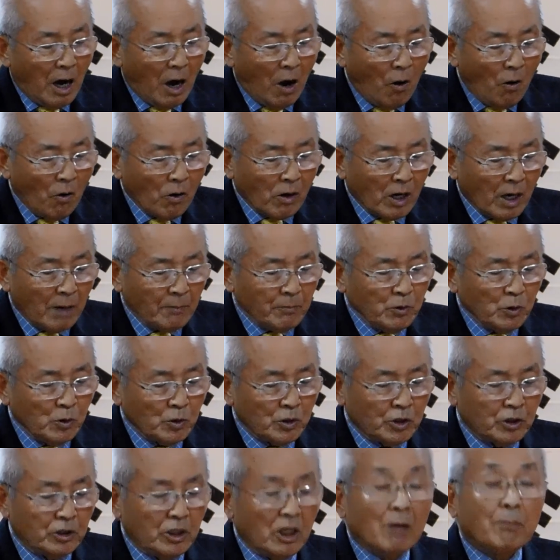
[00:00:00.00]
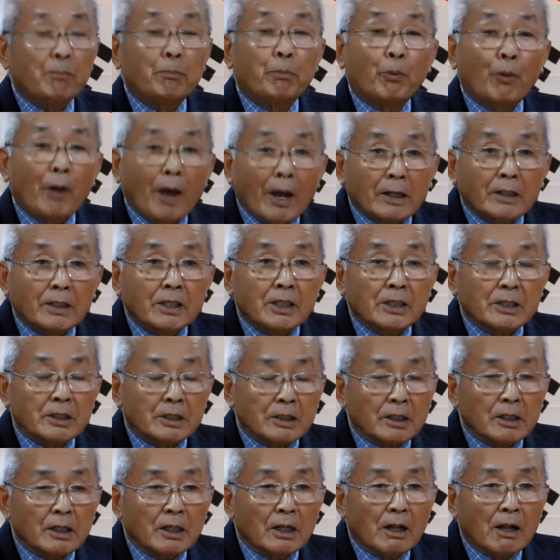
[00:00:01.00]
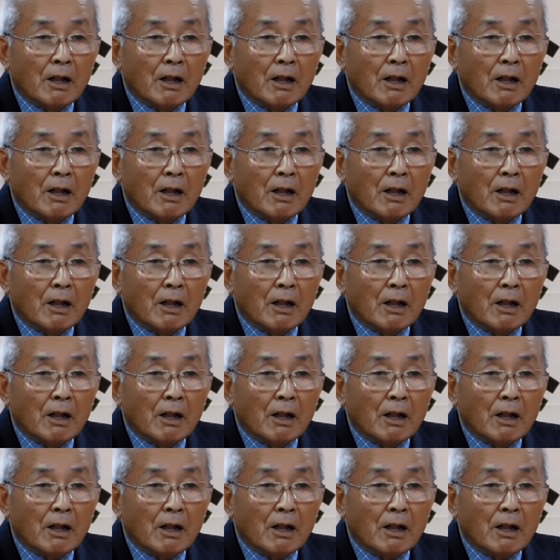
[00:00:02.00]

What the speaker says: How come you still practice?"